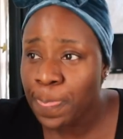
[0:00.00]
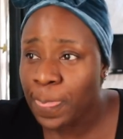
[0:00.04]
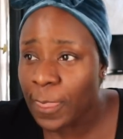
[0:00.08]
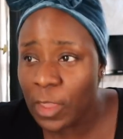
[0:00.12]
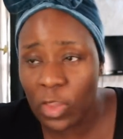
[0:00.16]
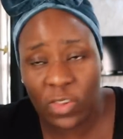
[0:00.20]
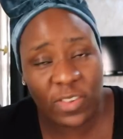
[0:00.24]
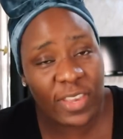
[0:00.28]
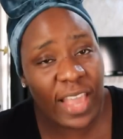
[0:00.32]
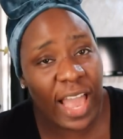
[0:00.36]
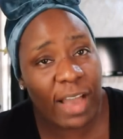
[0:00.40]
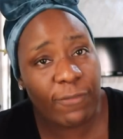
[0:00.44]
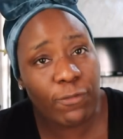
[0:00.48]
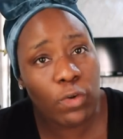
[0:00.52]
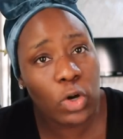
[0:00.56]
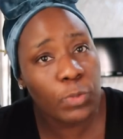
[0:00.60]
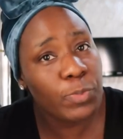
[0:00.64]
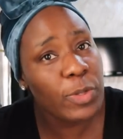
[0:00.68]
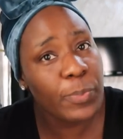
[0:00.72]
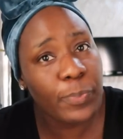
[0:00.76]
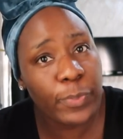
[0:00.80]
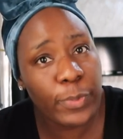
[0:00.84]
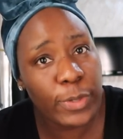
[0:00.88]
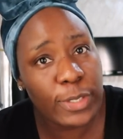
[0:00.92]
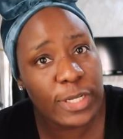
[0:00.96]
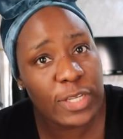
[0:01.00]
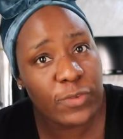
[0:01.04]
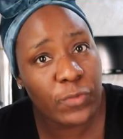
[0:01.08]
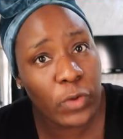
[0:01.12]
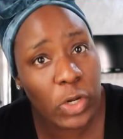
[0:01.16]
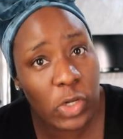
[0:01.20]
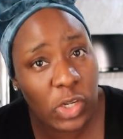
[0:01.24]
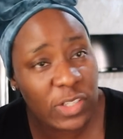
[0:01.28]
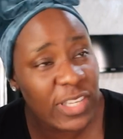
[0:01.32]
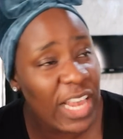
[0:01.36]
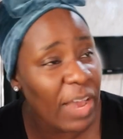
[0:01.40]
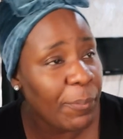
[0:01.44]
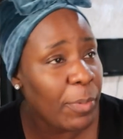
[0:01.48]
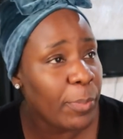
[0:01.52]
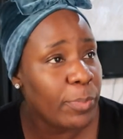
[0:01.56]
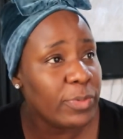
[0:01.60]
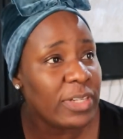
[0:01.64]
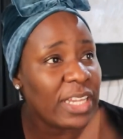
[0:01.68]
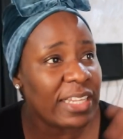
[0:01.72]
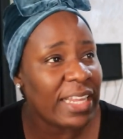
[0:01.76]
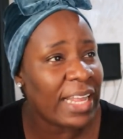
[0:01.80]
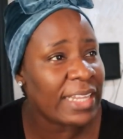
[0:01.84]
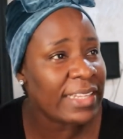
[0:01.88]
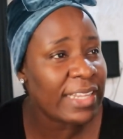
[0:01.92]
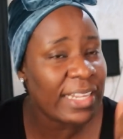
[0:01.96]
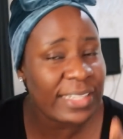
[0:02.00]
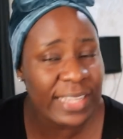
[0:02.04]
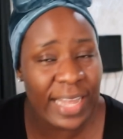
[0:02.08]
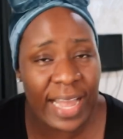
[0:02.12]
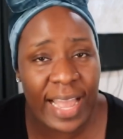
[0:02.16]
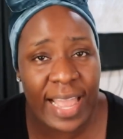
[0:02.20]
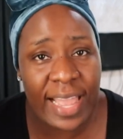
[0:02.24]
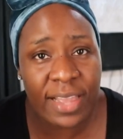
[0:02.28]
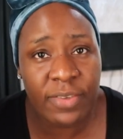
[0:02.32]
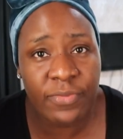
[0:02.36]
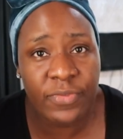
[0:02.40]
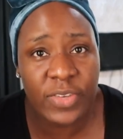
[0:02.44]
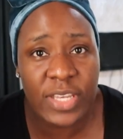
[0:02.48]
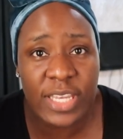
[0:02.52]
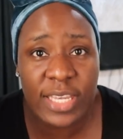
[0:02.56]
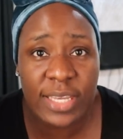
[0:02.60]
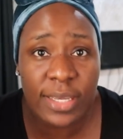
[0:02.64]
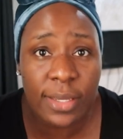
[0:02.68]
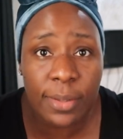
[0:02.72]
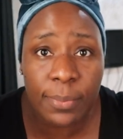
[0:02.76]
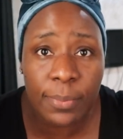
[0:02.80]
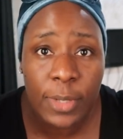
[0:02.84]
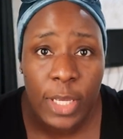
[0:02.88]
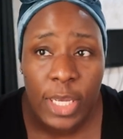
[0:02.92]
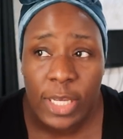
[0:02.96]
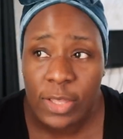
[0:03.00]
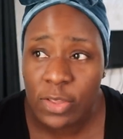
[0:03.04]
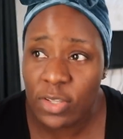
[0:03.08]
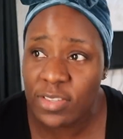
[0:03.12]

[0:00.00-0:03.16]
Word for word: doesn't have old people in his village, doesn't have people that are envying him,